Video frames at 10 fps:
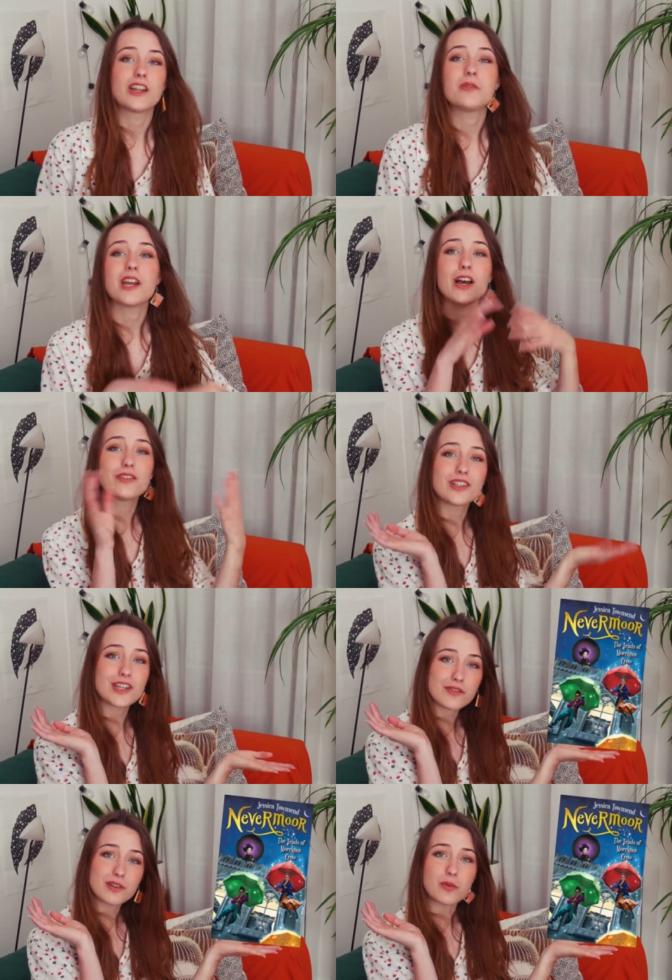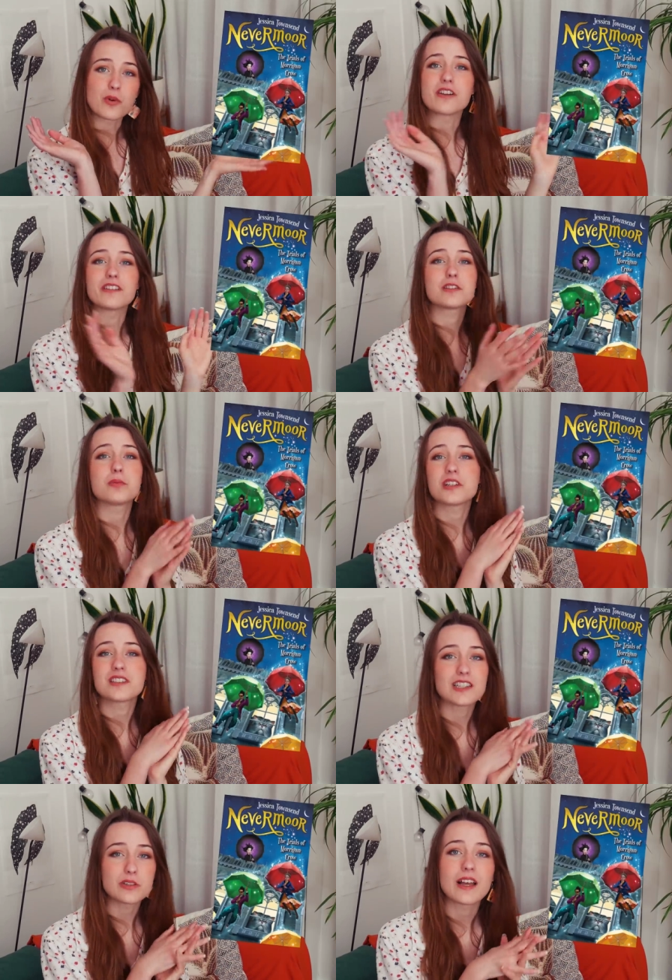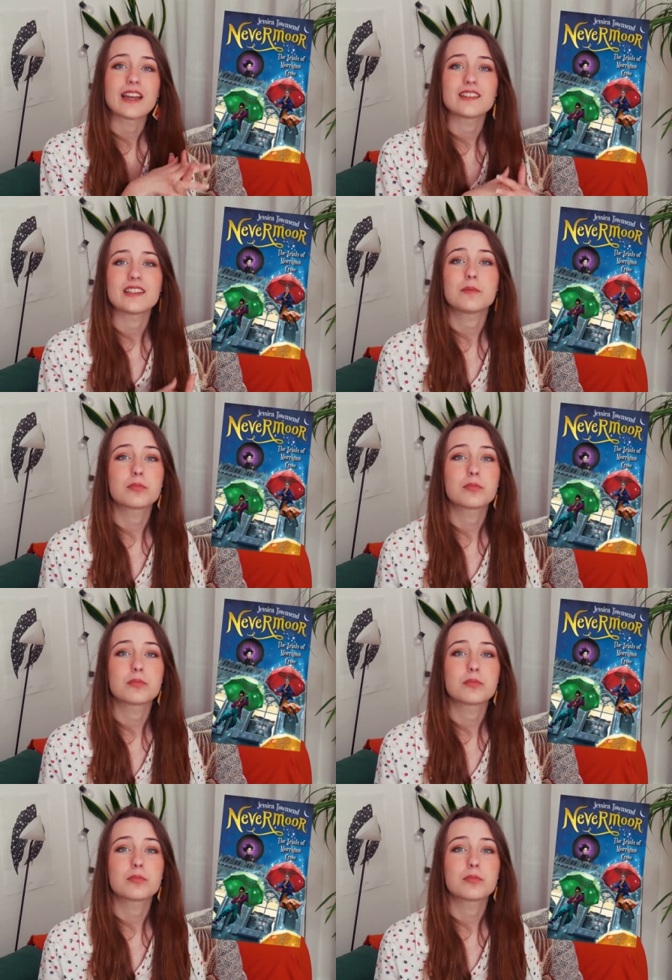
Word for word: Then we have Nevermore. This book single-handedly